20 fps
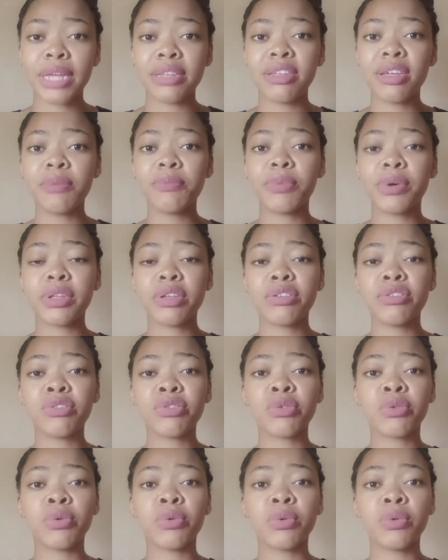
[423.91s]
I think boarding
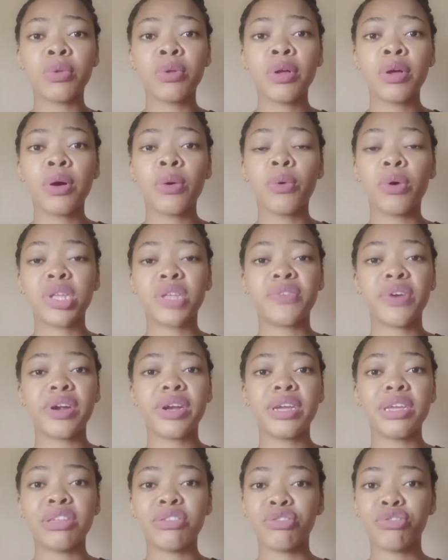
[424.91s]
school was
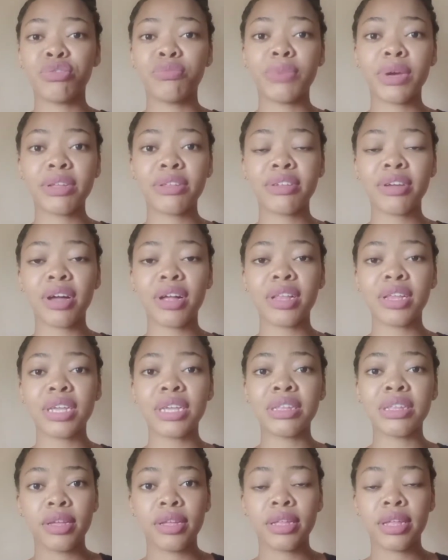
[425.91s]
very instrumental
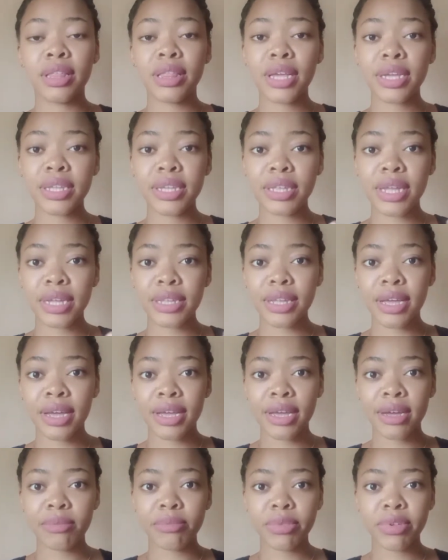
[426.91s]
in the lady that I
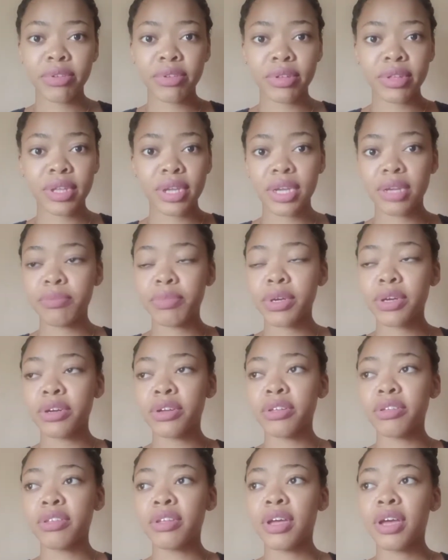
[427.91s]
am today,
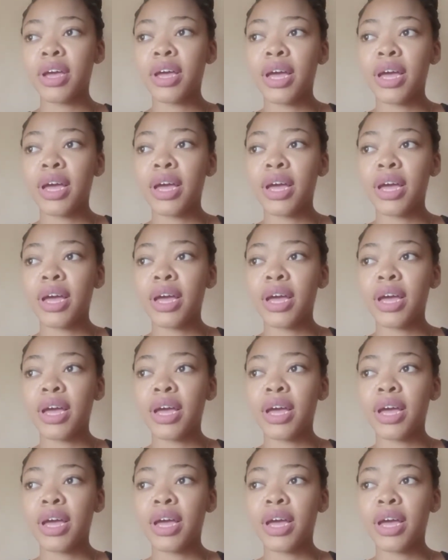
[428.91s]
because